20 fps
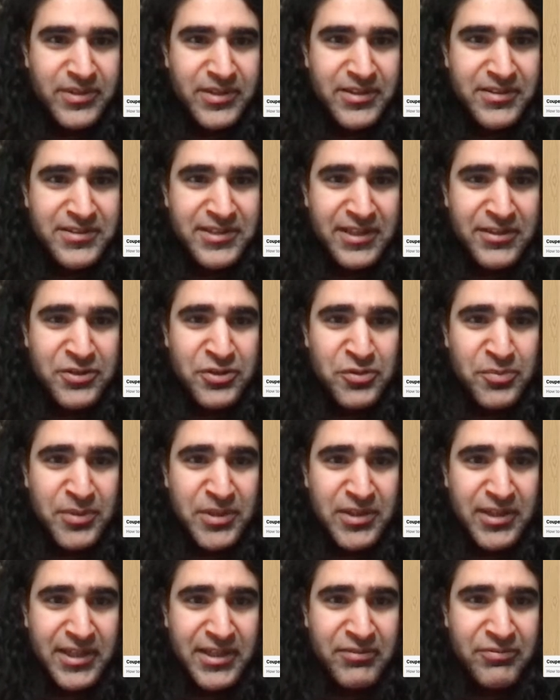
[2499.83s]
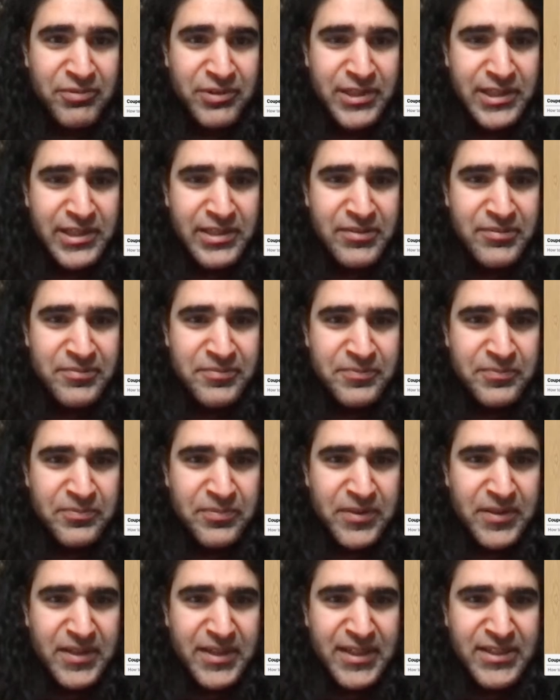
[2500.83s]
that could be lively.
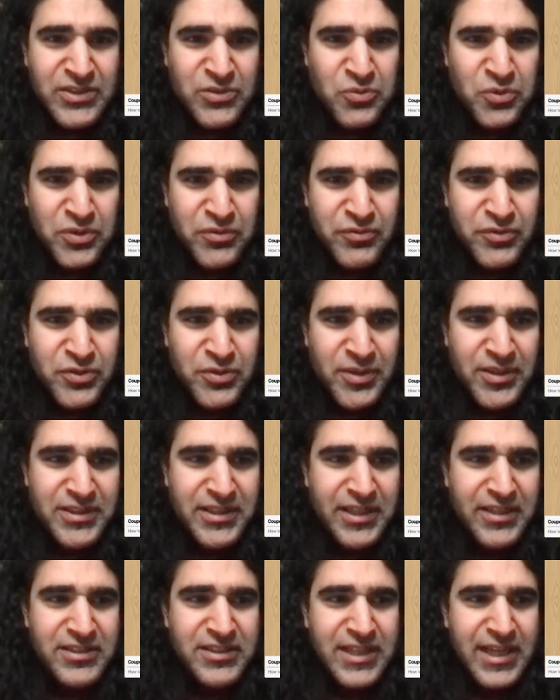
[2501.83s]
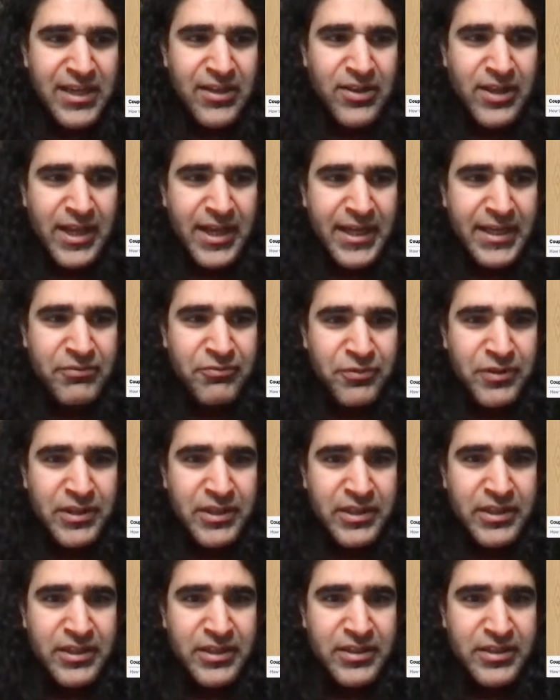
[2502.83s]
Is it worth doing that?
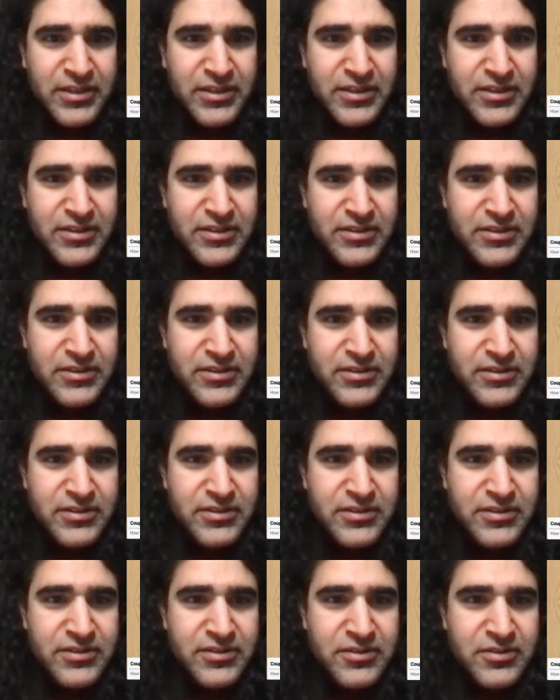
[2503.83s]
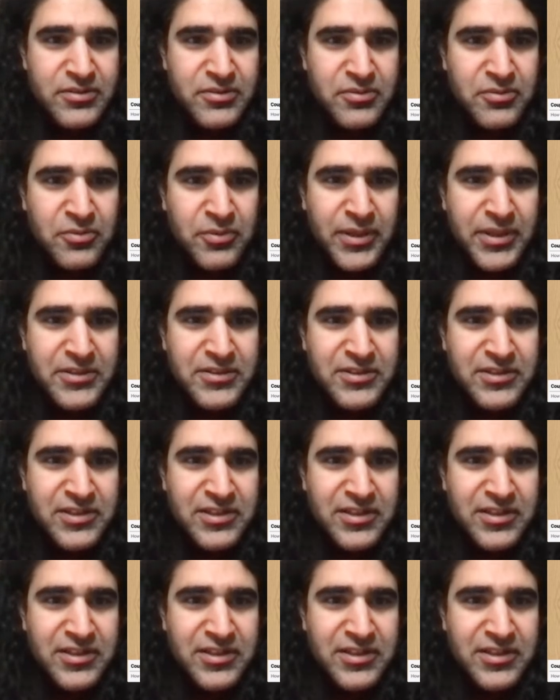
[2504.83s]
L-I-V... Wait.